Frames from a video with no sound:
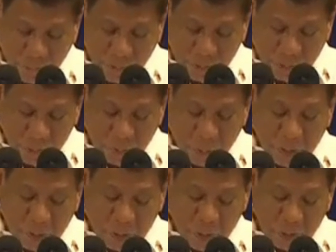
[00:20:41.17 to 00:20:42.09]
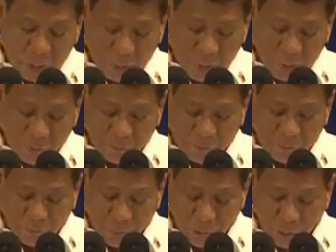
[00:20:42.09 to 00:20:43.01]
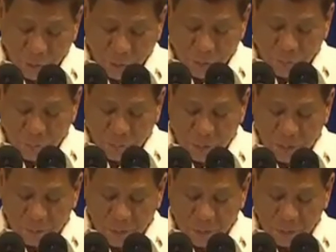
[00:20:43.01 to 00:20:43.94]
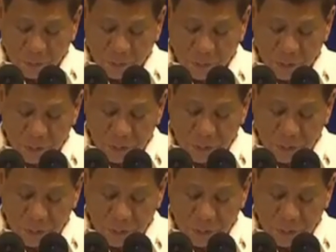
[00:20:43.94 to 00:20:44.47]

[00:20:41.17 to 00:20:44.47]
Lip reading: and liberty of all Filipinos